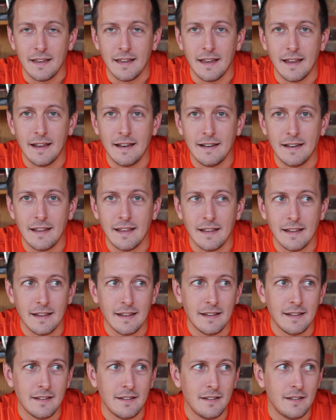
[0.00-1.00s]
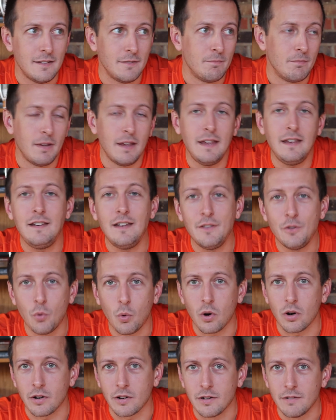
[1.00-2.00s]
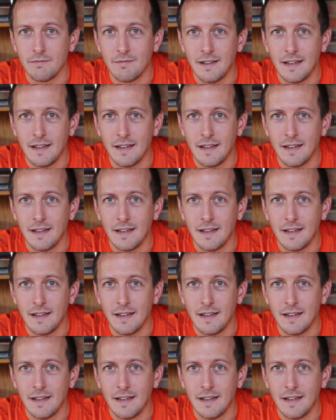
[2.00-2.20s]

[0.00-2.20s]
And he did the work.